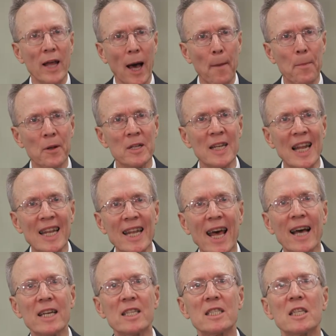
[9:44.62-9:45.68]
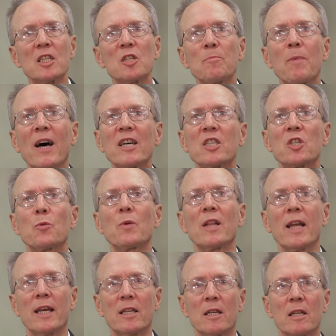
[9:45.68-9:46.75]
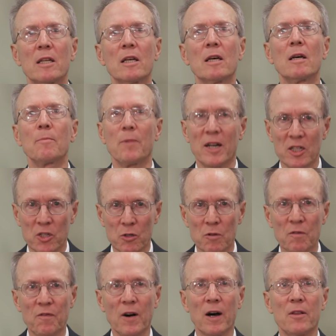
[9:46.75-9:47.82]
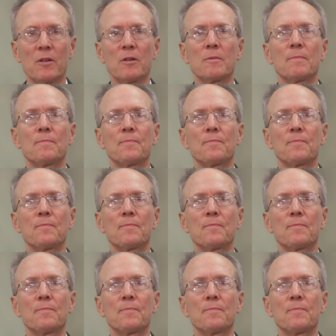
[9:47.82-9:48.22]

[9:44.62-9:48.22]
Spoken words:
happened next is best related by True Father.